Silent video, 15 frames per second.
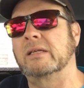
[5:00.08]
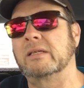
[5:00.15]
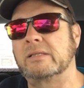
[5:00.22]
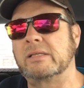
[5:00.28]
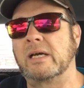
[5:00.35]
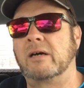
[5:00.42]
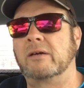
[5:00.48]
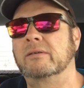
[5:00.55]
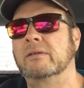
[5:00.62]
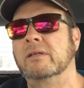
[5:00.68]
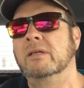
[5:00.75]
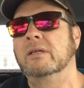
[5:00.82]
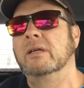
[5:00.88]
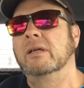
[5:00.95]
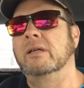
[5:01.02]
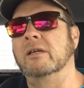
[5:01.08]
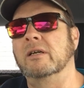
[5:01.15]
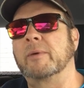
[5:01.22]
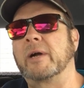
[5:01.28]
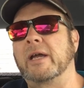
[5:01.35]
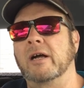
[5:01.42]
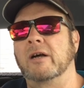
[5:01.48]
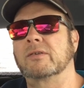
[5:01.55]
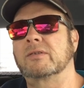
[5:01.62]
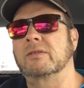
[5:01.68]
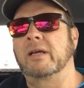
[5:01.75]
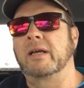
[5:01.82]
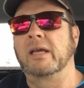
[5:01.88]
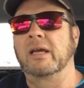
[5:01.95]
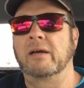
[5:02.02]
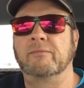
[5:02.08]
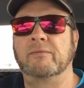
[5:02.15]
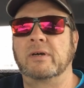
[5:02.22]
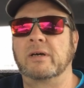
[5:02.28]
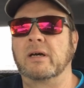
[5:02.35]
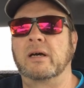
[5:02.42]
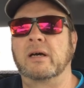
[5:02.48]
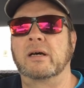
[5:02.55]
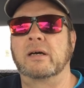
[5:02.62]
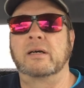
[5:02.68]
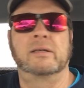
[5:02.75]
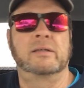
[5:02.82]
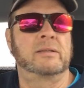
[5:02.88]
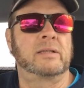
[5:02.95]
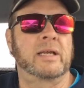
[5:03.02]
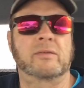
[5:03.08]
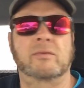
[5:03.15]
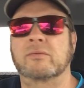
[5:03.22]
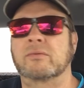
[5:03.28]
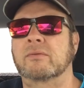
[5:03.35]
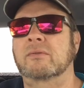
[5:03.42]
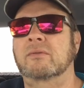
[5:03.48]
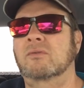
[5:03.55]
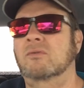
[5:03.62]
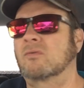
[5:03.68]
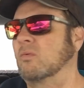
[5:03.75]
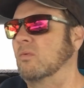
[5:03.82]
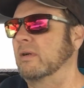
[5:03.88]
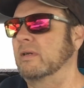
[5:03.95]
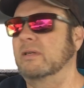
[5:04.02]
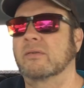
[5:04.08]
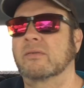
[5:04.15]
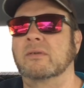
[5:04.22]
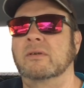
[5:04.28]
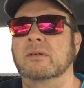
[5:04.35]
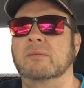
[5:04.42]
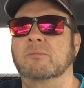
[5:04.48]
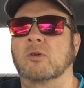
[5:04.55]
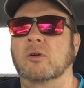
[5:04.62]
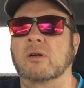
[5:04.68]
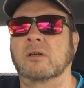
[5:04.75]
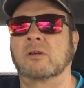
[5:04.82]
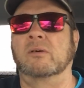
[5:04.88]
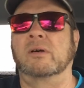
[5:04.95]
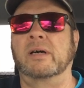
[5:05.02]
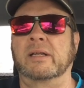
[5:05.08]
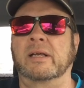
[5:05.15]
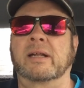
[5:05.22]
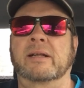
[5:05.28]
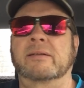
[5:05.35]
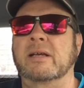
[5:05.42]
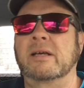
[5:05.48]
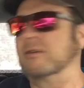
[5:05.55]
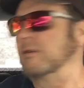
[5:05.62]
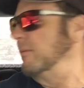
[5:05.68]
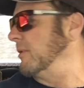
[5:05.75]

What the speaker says: into town near my house, and I have like 20 or 30 more to go on it. I don't